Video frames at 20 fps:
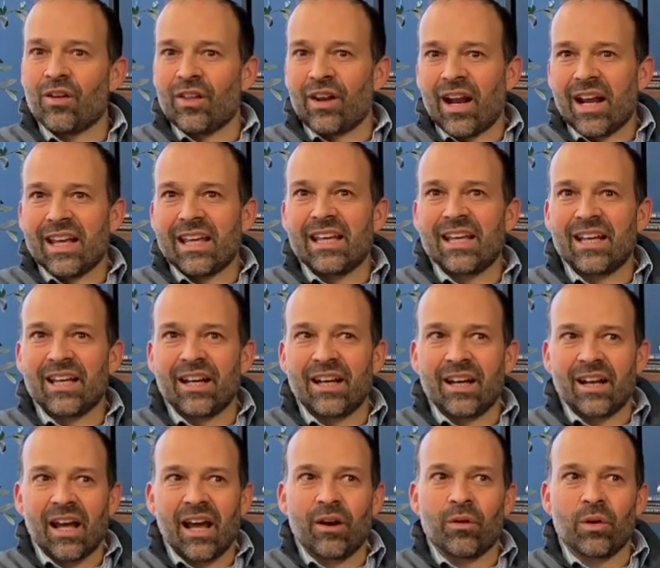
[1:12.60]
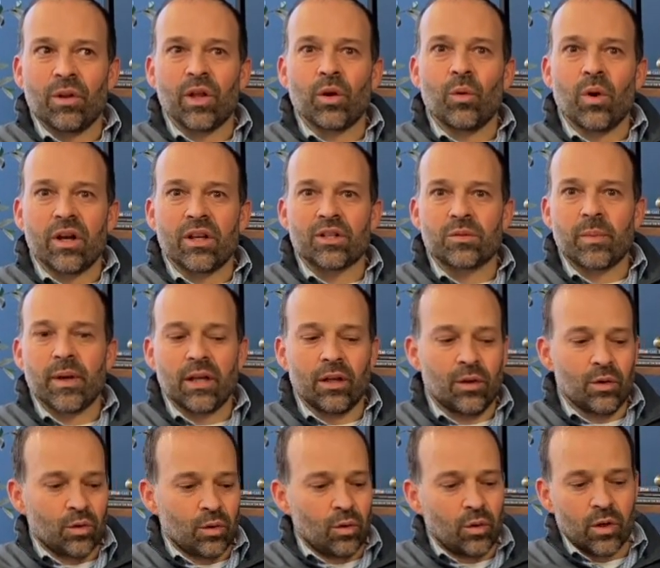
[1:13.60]
that I can, I really want to spend
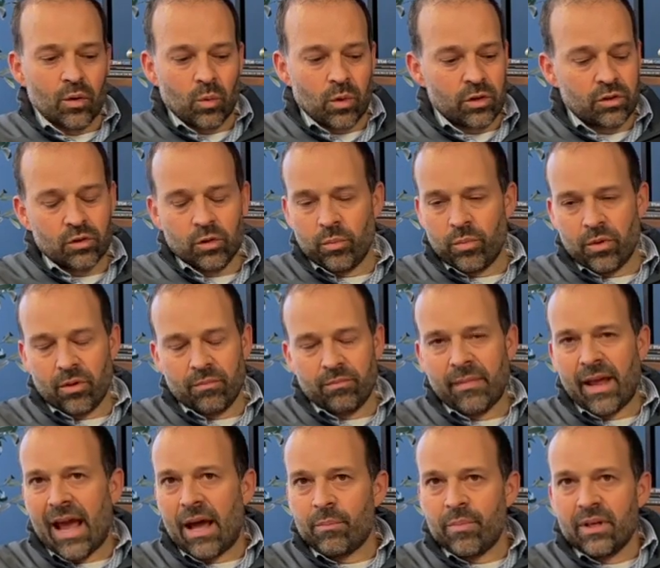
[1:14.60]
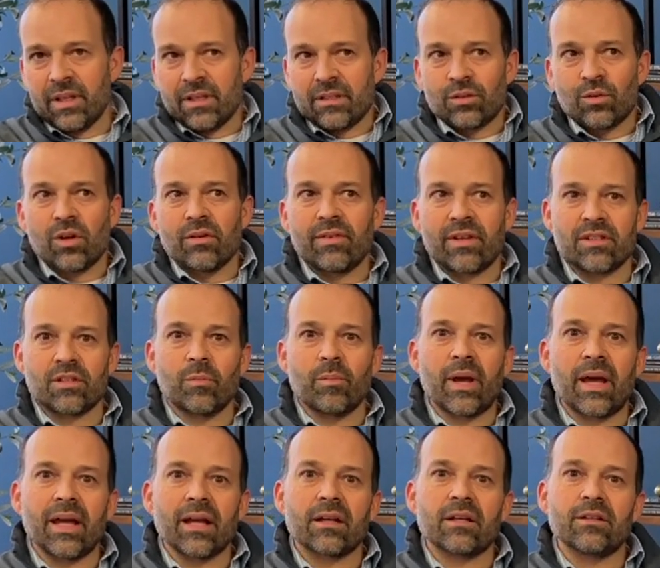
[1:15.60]
local, and we're super happy sort of as a
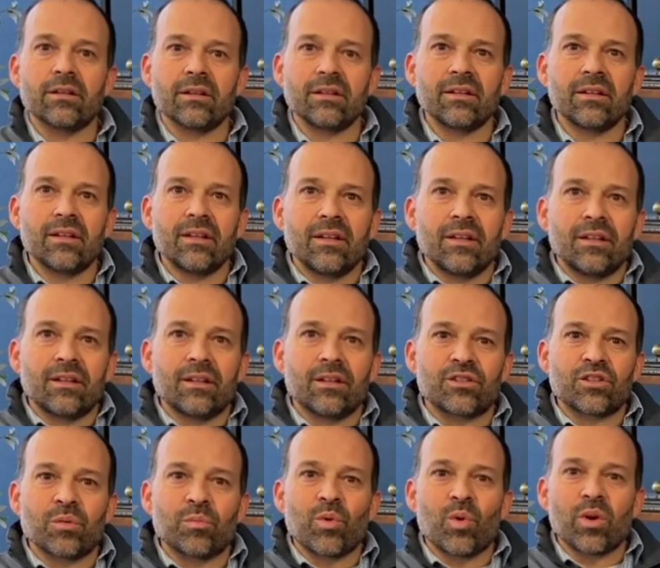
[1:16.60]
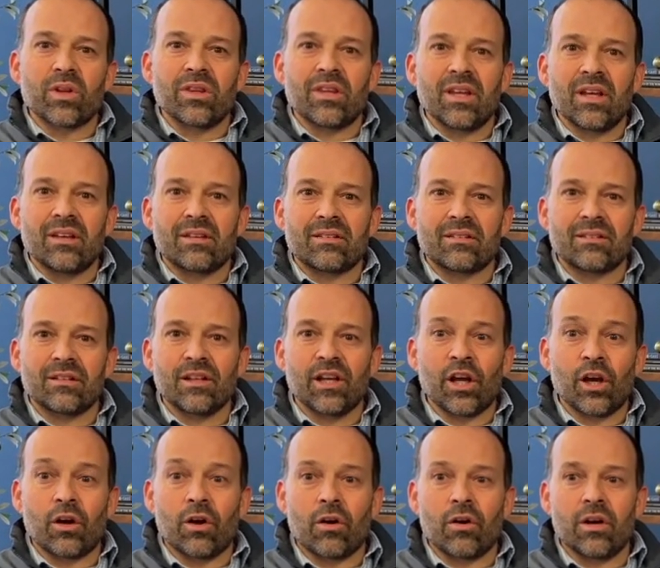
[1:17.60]
bank to support this, to
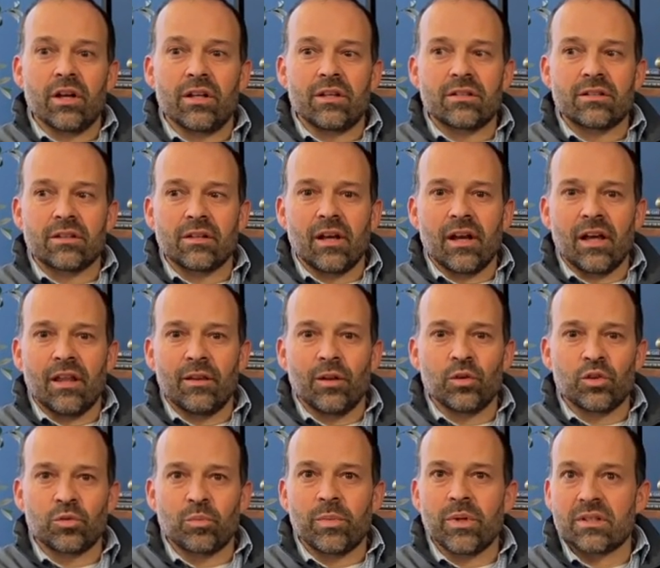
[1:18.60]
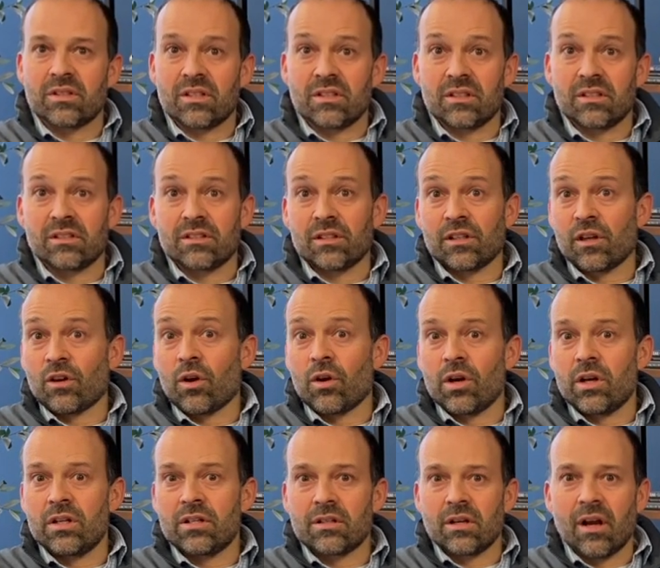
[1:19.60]
encourage those businesses,
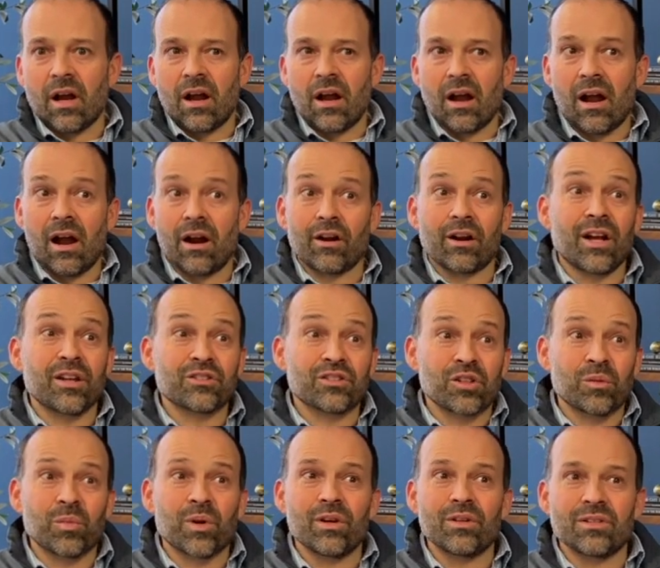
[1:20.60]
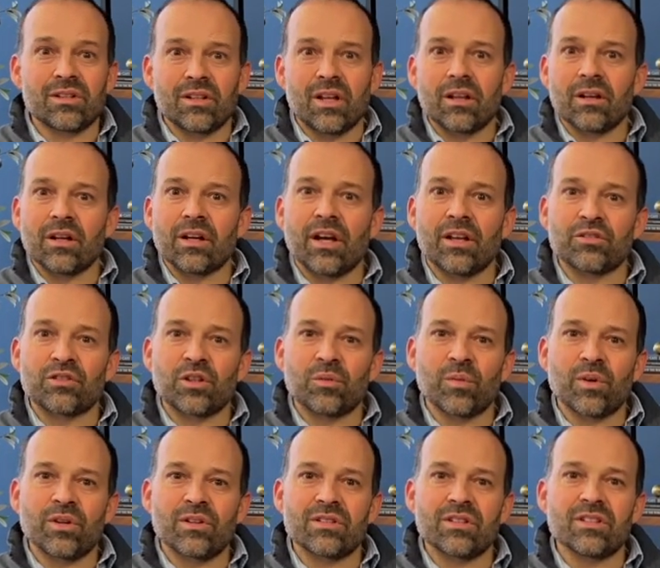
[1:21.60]
encourage our customers and other
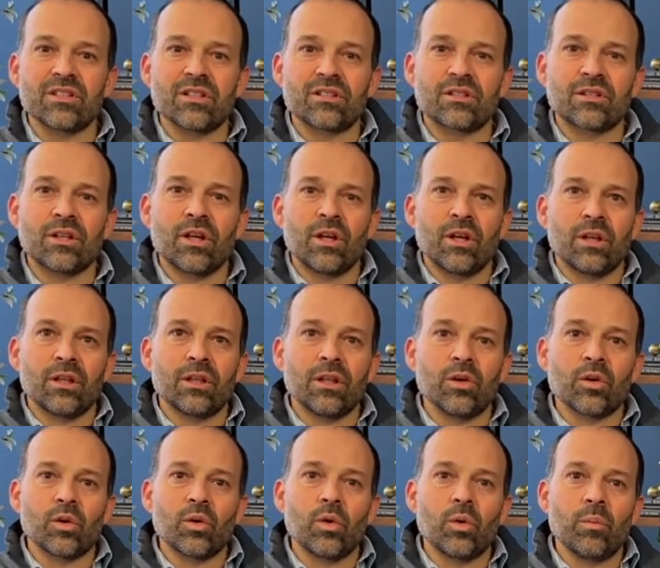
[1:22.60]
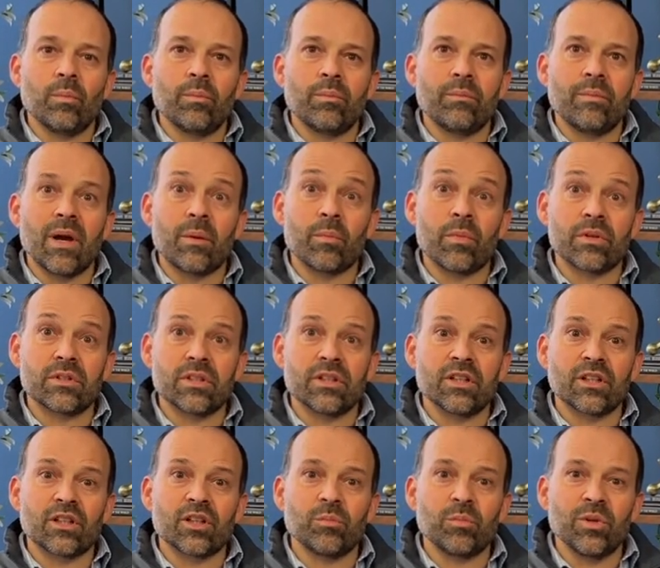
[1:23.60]
customers and just local members in
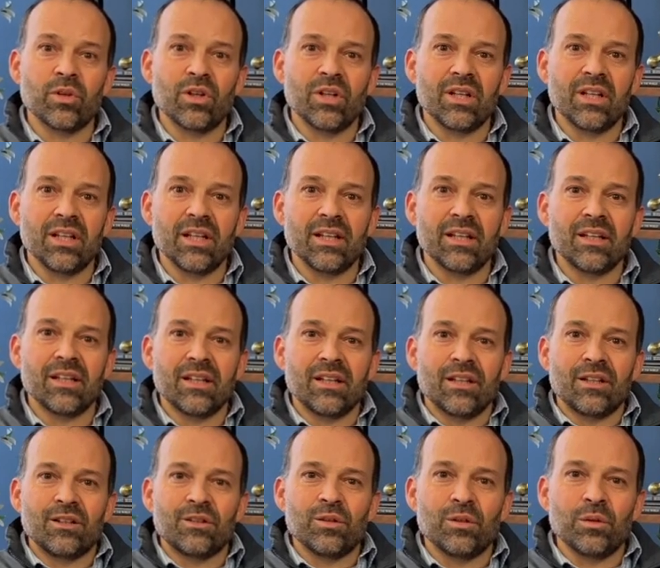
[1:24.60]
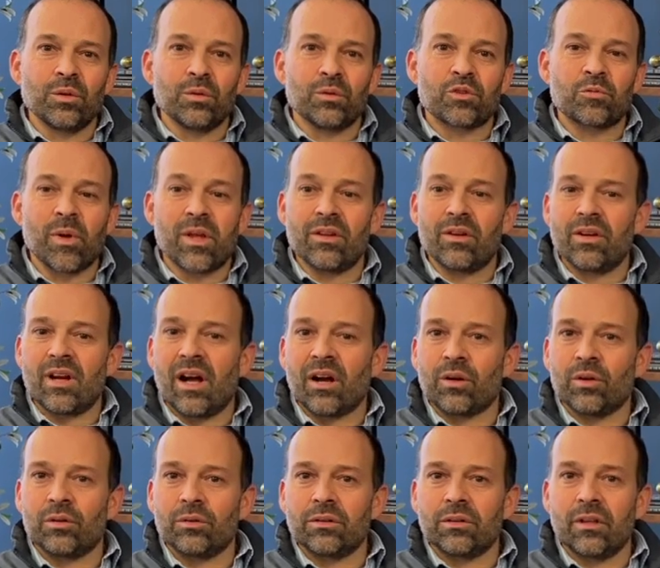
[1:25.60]
the community to spend their
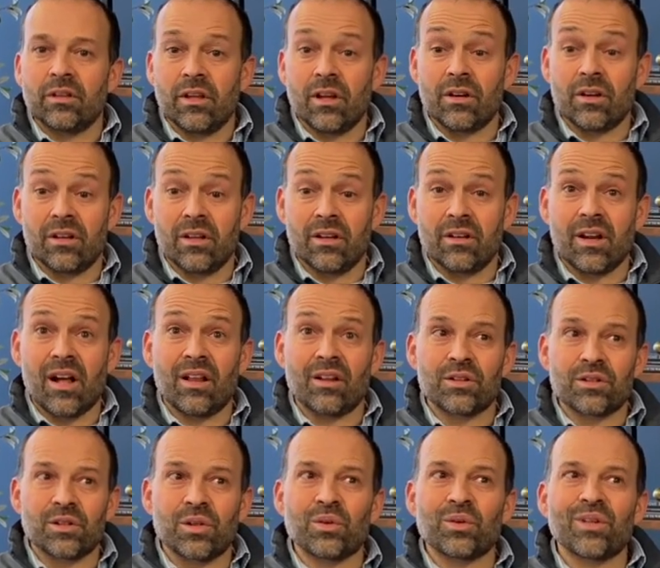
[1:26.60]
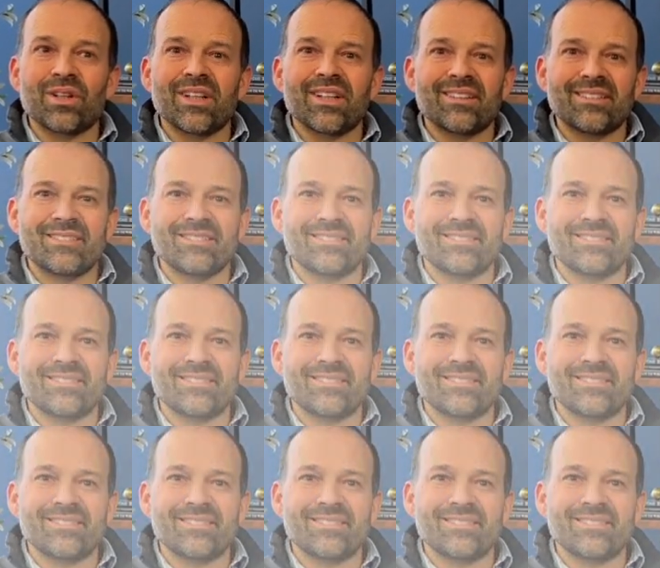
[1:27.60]
dollars locally.